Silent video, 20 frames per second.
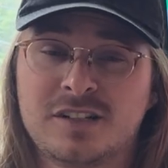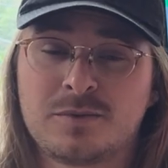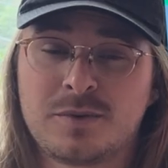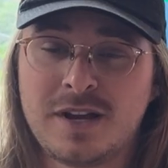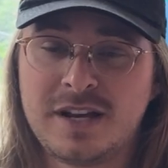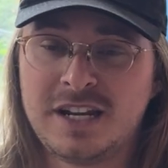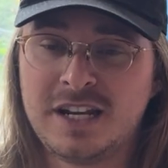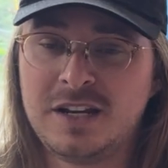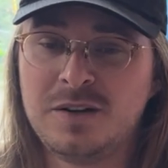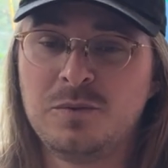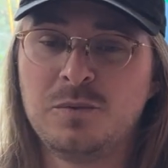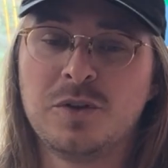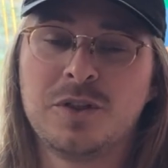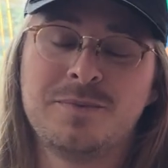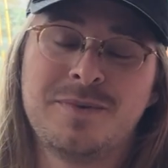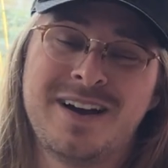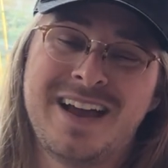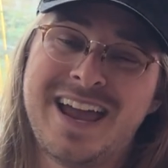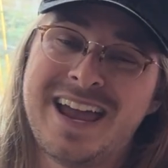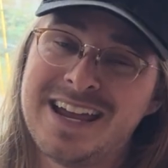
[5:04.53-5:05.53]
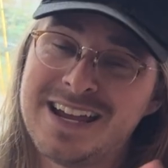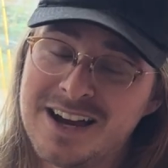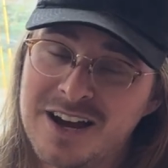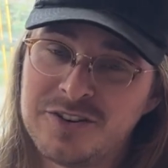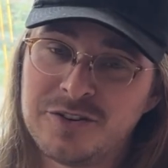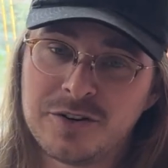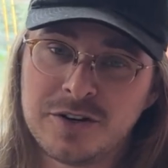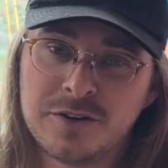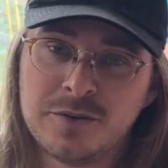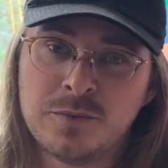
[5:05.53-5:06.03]
rating with about
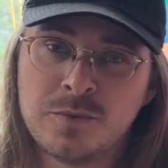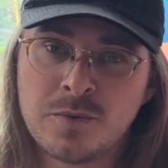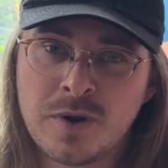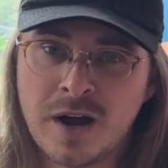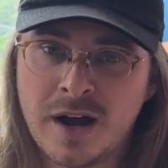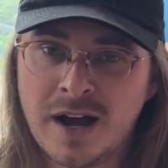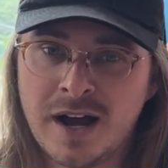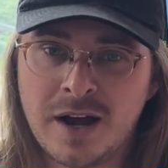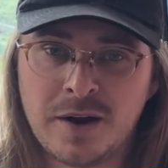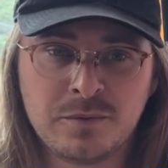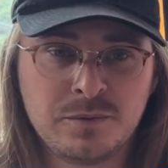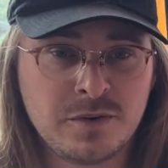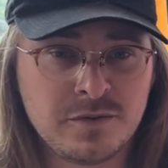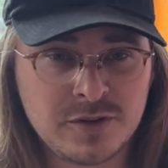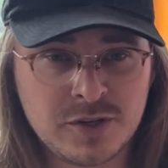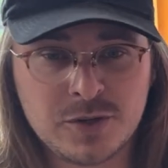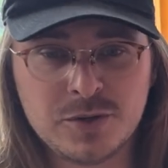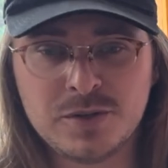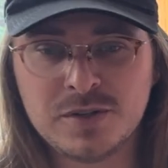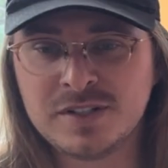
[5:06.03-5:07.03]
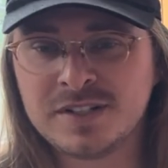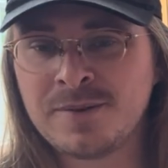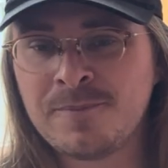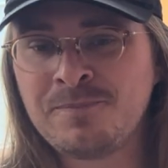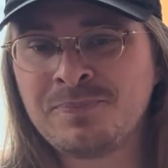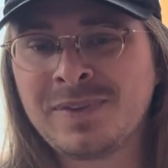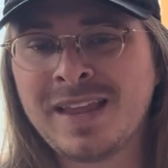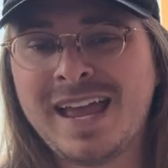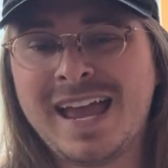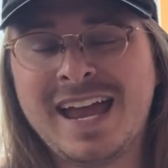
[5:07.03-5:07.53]
800 reviews.
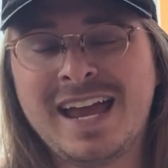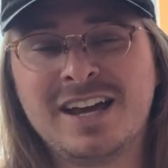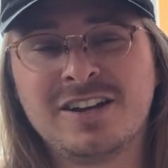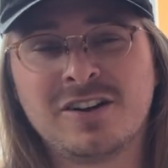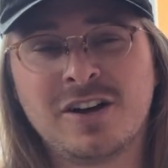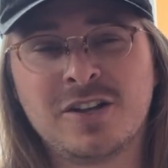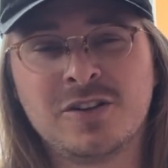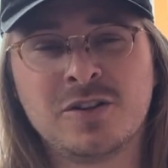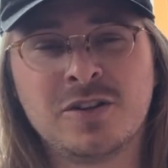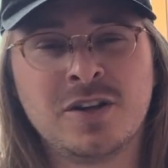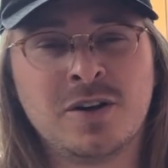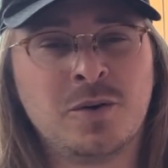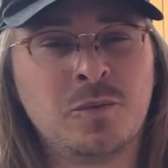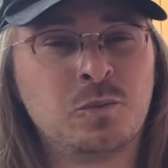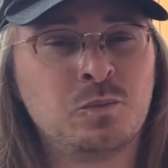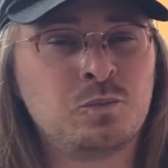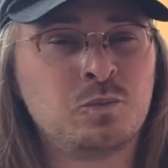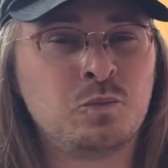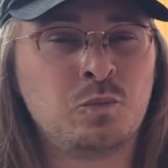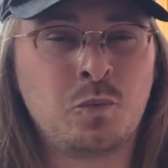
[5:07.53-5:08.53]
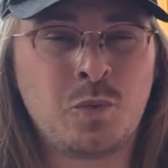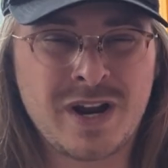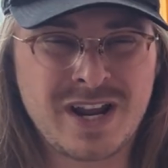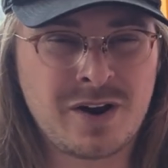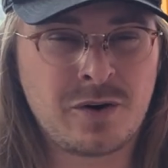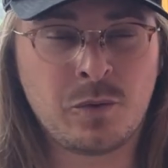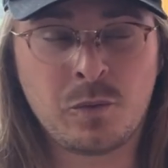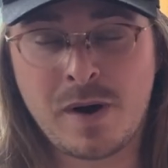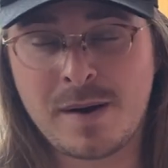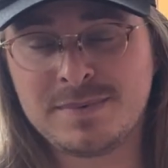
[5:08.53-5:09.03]
And on the
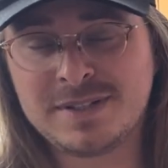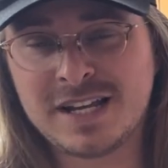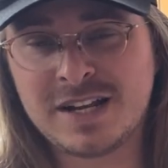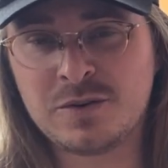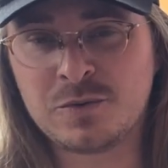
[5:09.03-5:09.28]
website